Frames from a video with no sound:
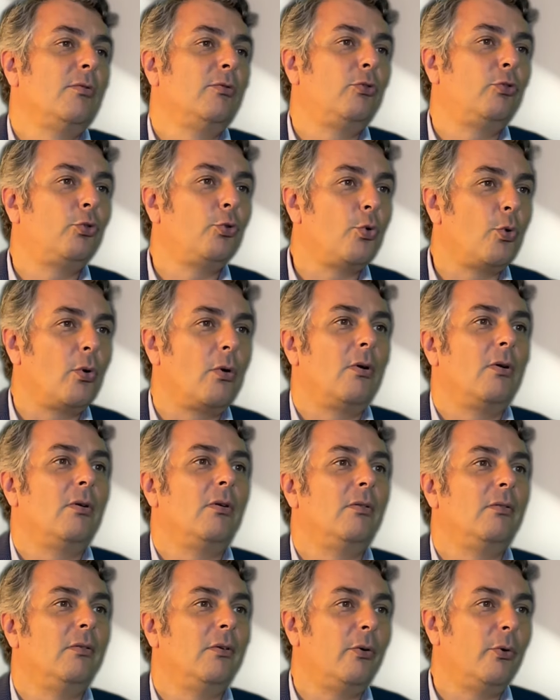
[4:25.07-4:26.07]
to
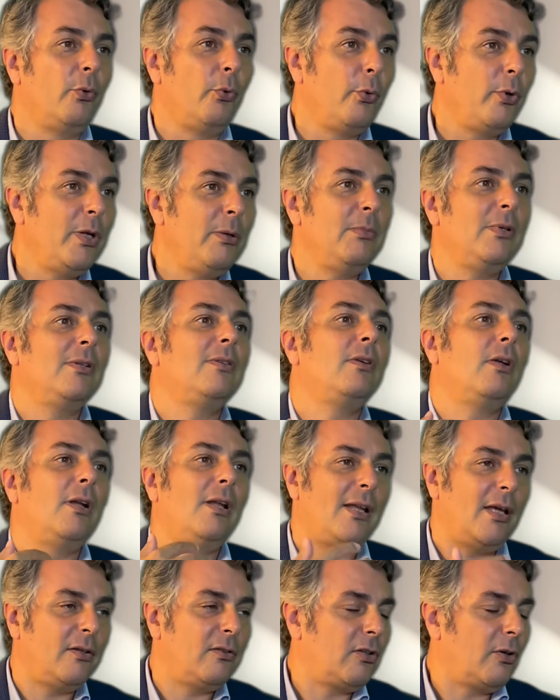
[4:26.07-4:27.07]

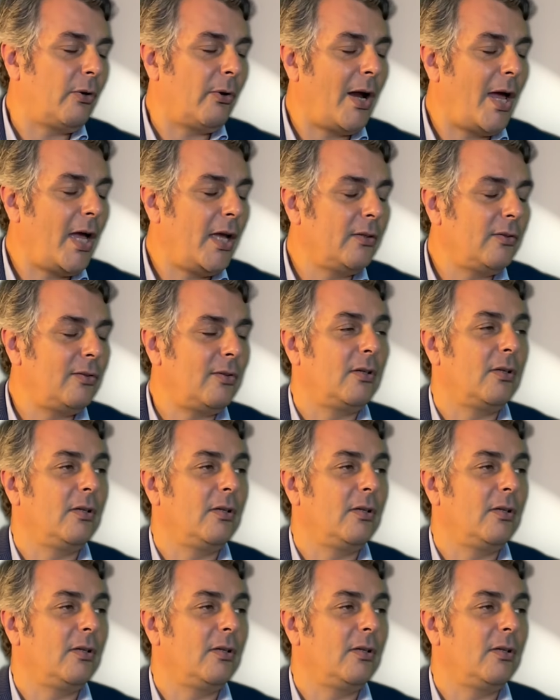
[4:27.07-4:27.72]
remilitarize